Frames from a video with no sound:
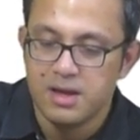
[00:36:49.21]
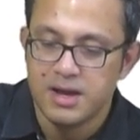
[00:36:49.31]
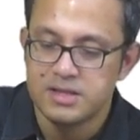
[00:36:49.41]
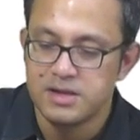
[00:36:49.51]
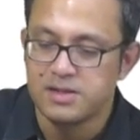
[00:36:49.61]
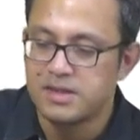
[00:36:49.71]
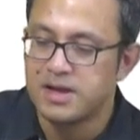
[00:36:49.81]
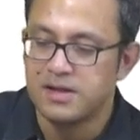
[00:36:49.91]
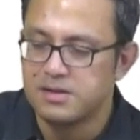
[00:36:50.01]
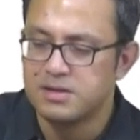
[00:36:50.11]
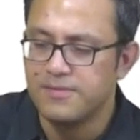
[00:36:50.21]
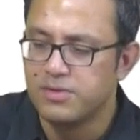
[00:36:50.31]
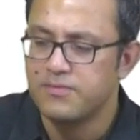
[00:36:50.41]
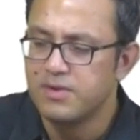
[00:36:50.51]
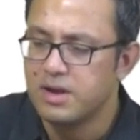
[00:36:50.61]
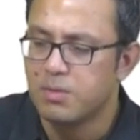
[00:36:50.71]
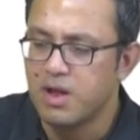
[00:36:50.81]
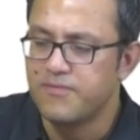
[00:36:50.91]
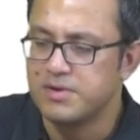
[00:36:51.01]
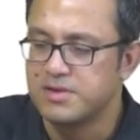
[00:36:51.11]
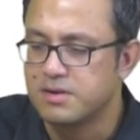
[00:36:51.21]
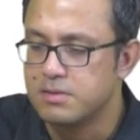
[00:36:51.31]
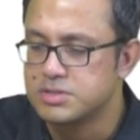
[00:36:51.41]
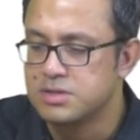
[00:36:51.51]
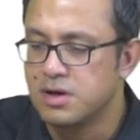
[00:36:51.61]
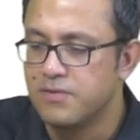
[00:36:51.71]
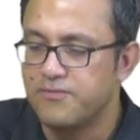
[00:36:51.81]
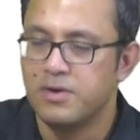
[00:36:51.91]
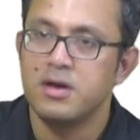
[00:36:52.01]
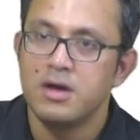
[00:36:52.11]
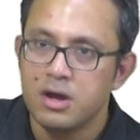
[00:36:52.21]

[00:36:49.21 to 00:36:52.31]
And then he says, he gives a very graphic description of uh,